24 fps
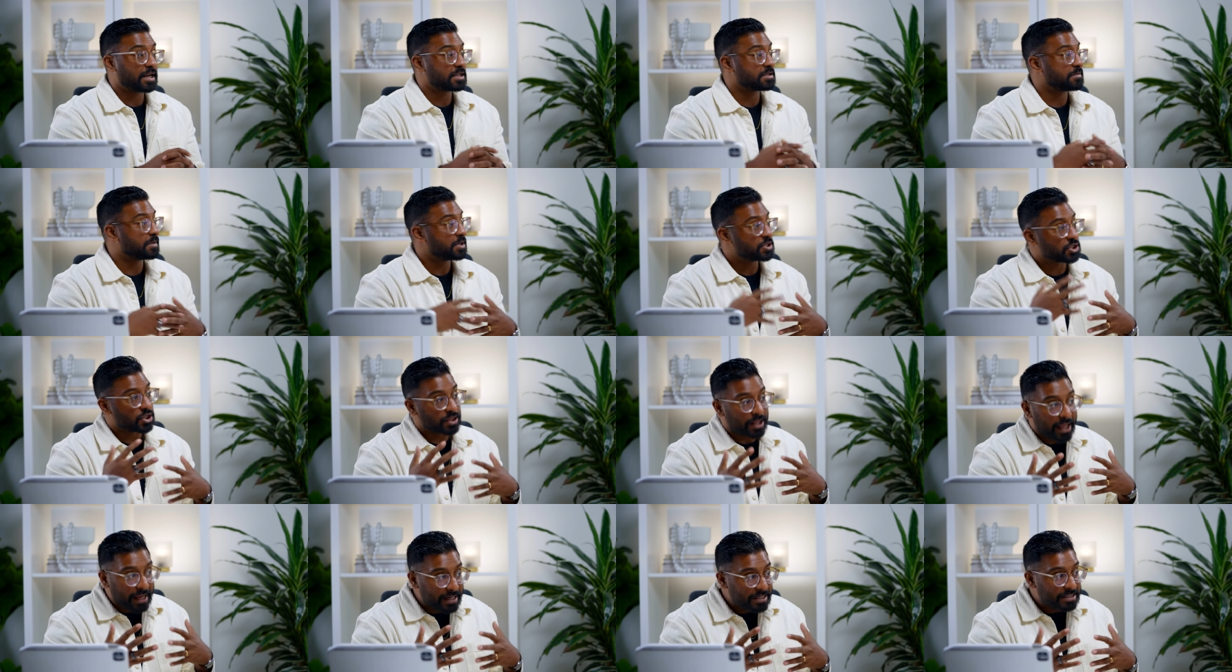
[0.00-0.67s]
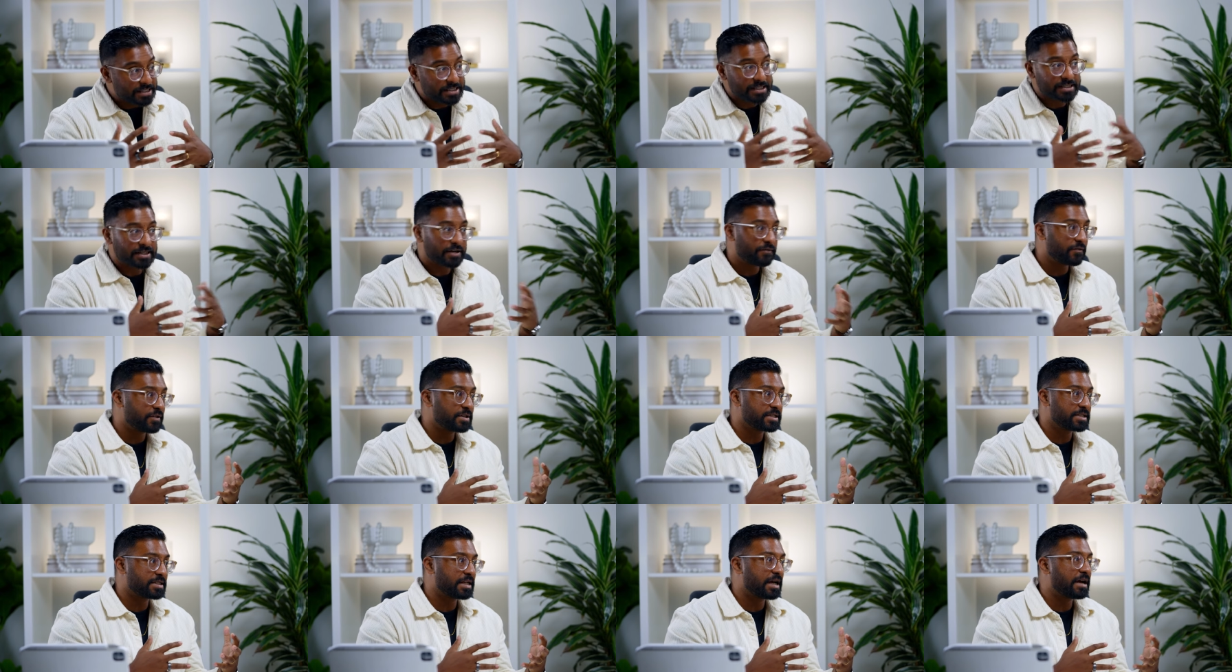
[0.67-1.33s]
has a bunch of lights and
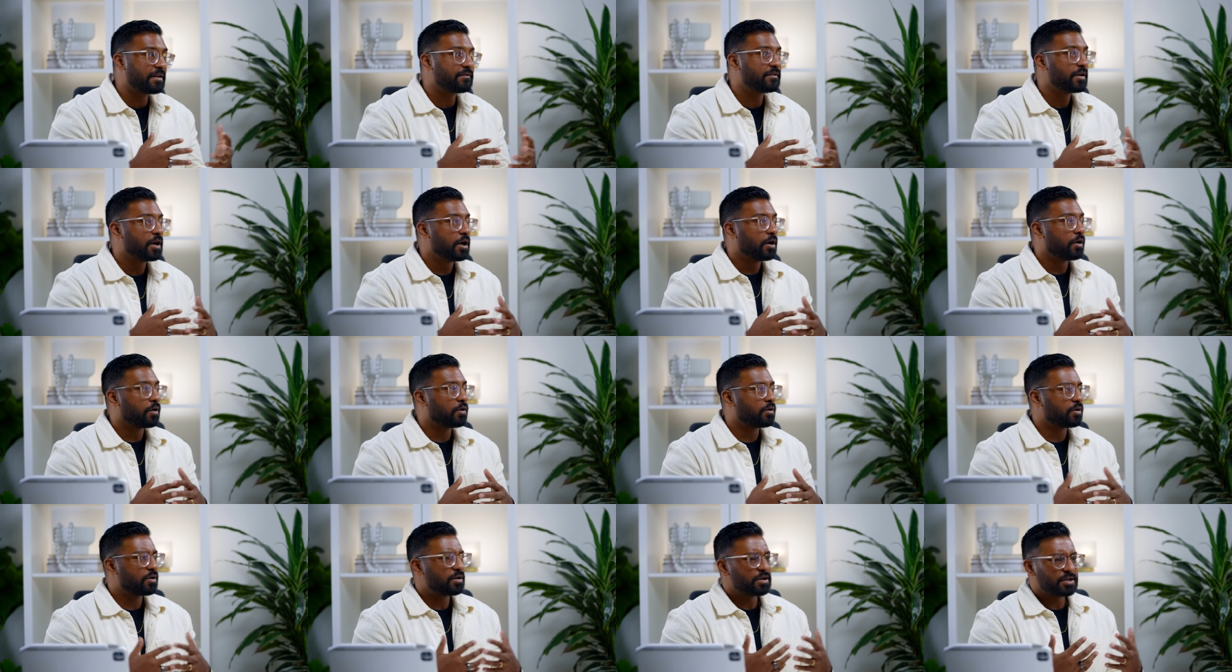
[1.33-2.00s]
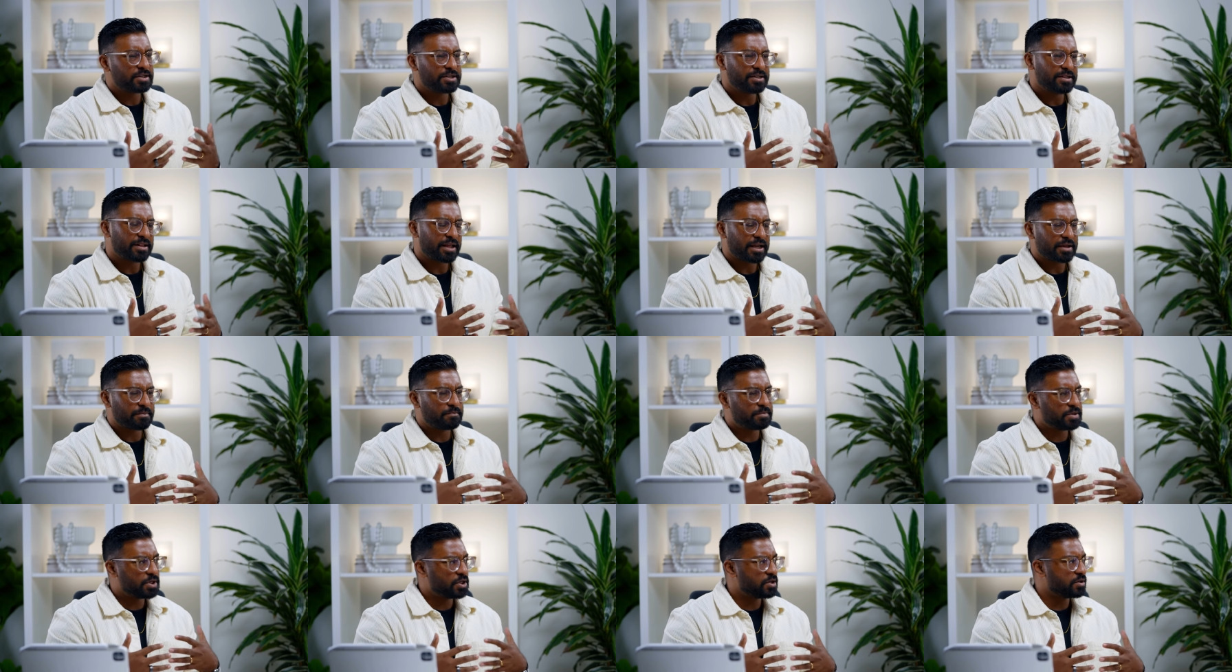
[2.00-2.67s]
different stuff, or do you like
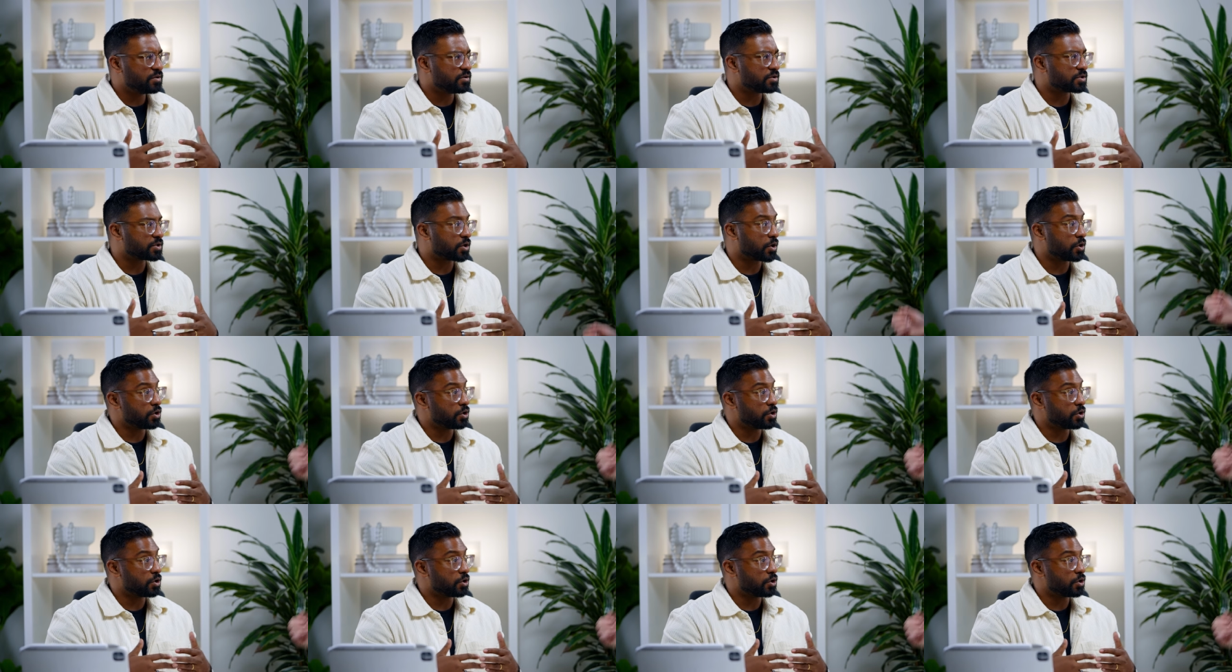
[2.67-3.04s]
pews?